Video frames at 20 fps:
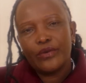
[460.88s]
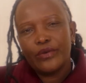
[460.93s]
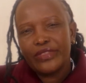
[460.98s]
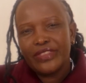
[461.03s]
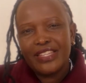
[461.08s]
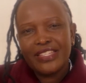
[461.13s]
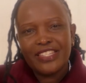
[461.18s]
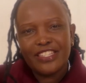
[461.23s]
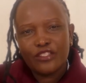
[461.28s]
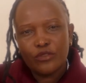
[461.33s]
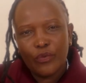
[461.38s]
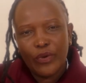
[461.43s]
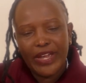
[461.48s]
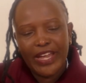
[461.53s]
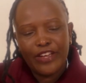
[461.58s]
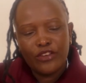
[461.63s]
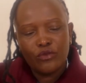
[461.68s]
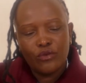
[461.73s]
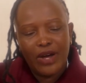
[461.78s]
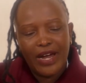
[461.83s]
this is
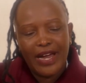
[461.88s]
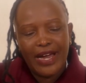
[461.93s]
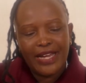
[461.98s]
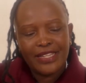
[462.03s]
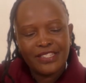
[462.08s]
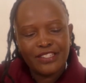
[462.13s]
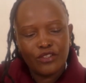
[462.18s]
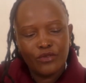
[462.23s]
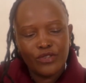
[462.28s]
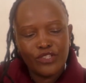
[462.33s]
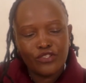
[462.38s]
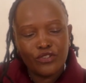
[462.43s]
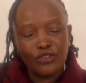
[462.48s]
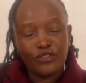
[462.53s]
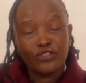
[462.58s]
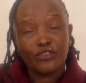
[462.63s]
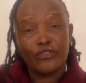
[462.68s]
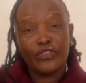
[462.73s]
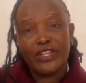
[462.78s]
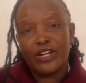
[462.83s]
where you are asked
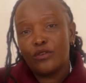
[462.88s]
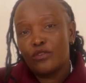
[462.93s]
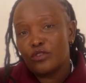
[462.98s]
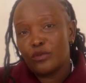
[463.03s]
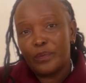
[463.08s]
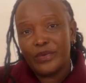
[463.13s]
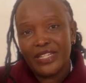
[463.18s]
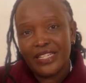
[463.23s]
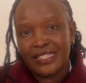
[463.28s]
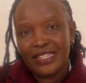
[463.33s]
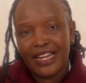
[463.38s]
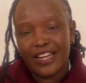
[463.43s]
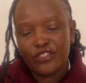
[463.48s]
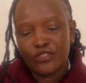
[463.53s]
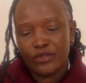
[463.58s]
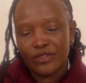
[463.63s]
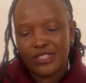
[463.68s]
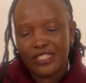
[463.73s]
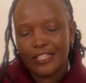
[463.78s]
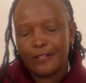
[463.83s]
questions on the group
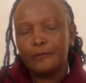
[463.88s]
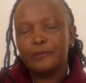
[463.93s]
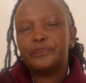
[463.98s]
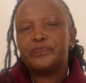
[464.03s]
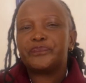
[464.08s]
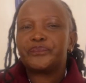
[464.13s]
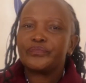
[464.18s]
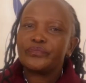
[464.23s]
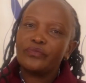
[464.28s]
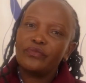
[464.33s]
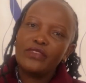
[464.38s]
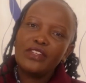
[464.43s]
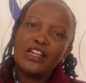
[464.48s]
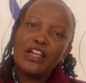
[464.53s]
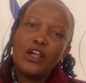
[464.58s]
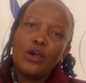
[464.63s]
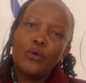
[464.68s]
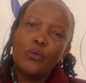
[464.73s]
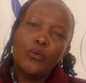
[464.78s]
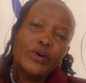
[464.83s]
discussions.
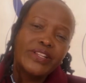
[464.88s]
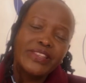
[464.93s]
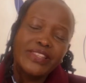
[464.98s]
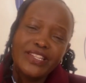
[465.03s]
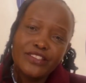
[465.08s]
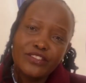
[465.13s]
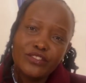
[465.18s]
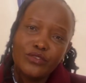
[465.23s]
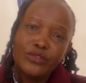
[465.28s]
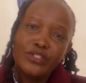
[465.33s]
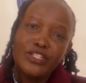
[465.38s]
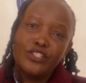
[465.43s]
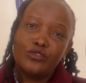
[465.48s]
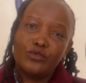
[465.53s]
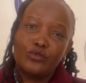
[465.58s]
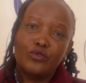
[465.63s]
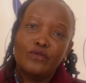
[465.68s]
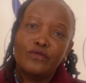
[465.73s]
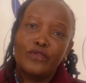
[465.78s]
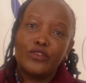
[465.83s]
What things do you need to
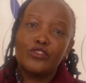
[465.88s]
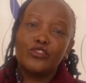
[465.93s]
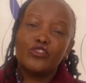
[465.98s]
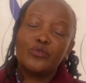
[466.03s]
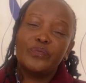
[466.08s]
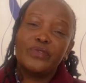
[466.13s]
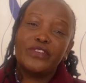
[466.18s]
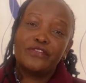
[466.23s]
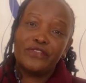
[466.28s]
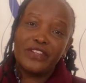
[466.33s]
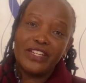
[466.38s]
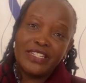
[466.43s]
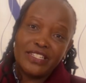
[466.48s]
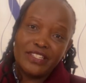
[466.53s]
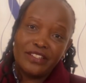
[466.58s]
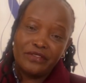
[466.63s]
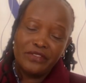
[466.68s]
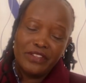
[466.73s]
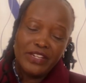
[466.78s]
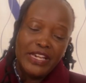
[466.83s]
do for you to be
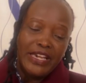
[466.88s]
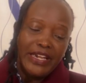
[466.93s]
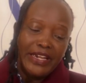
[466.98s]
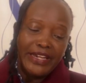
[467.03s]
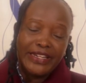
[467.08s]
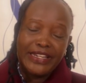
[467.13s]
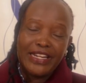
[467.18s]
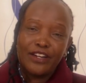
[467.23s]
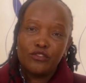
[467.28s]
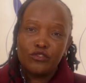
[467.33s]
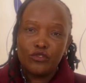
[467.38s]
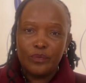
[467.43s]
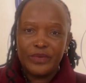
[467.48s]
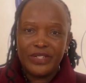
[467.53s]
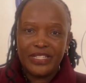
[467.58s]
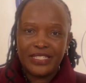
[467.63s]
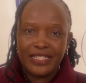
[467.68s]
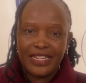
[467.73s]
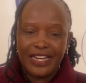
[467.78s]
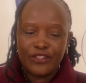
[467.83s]
effective in a group
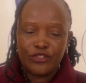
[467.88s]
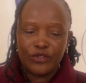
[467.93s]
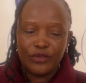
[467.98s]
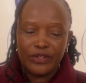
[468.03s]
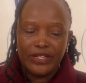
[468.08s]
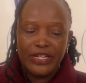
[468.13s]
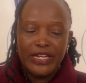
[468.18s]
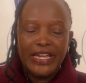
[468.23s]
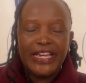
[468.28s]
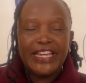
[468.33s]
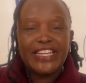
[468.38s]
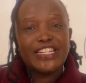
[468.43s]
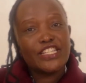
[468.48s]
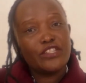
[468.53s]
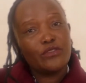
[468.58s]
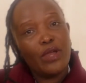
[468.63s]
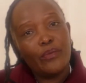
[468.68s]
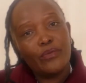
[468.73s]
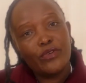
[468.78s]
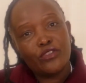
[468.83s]
discussion? It is
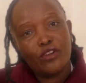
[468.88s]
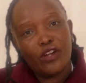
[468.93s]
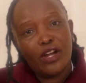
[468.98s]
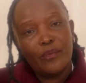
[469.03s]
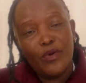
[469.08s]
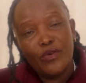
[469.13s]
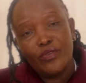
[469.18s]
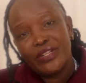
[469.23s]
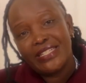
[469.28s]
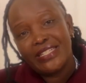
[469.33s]
where we talk about